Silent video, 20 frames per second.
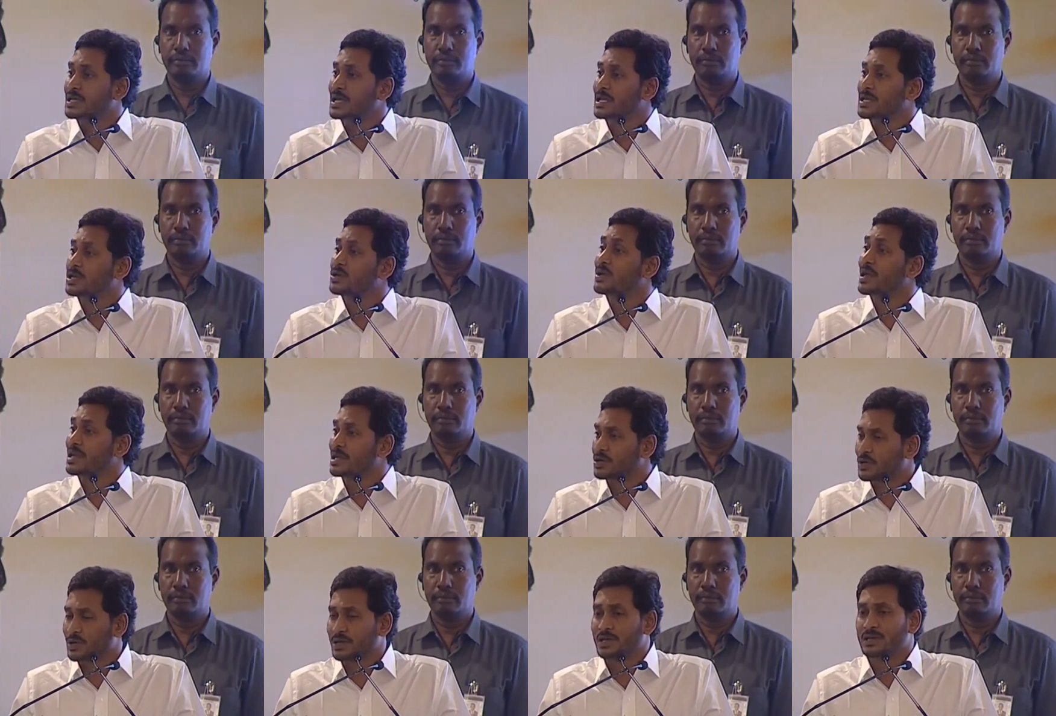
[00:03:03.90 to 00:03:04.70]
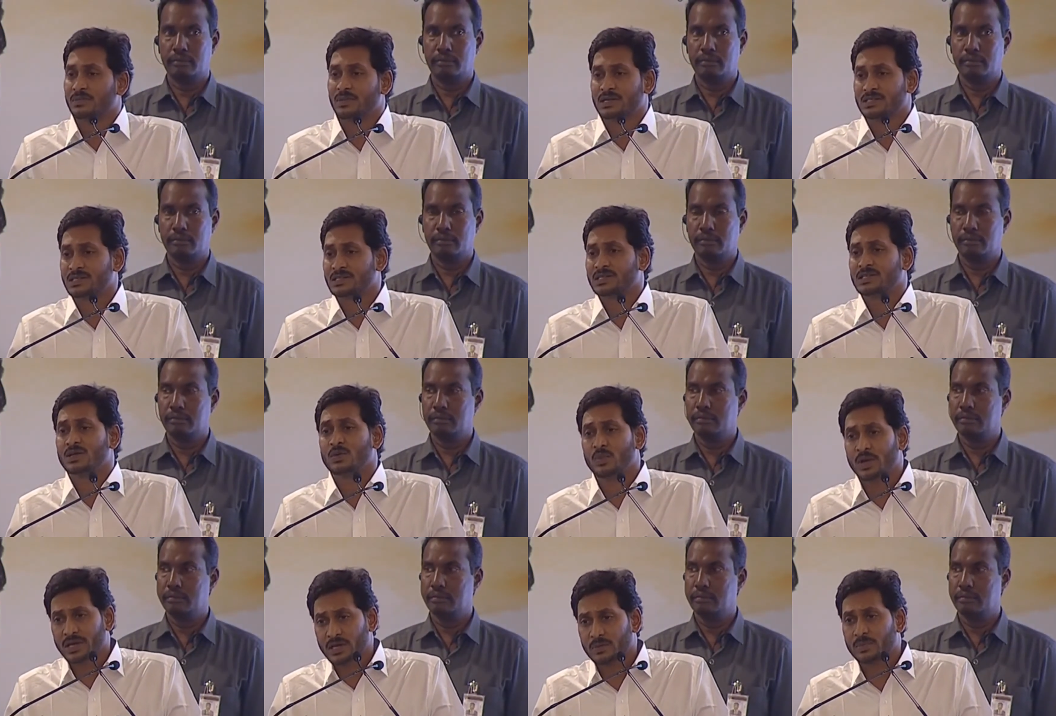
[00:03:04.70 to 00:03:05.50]
Speaker 1: get into electrical buses in a
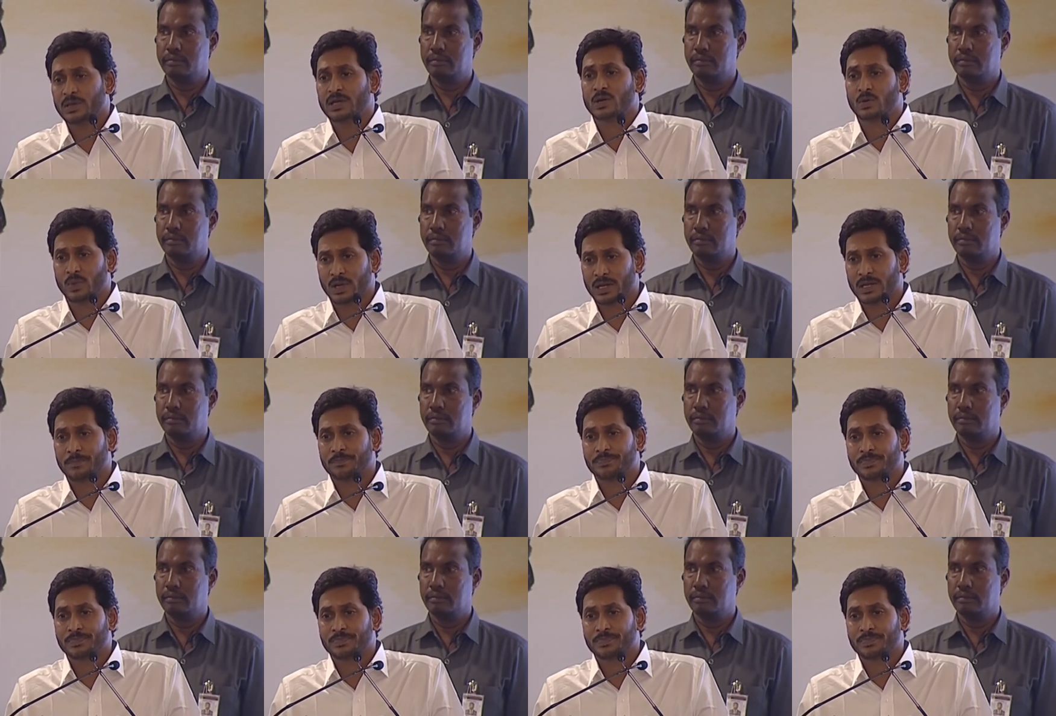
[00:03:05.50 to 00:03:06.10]
very big way.